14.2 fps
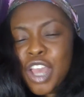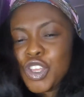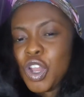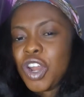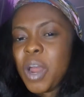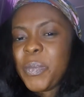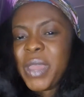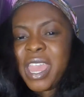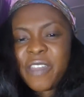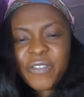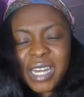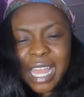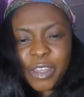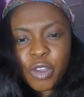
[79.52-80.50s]
You're not
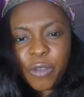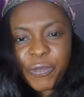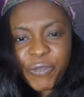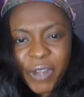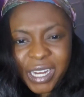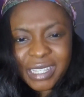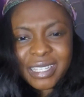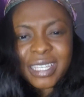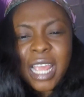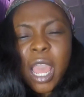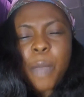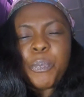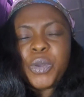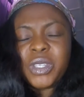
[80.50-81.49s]
behaving like your friends.
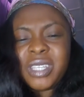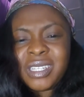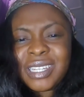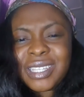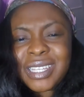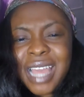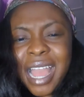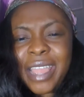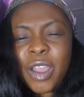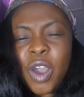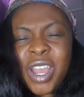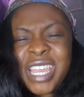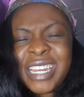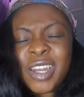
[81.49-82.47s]
Putting this
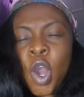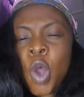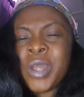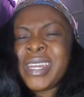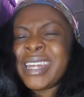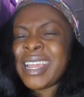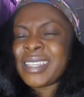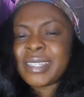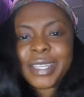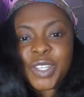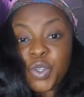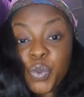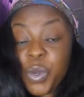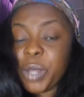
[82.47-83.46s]
guy in
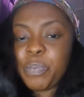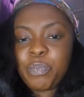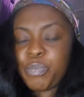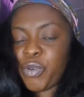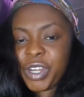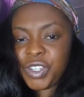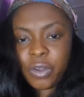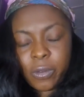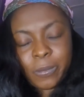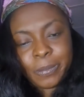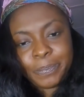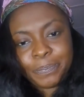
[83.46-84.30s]
unnecessary pressure.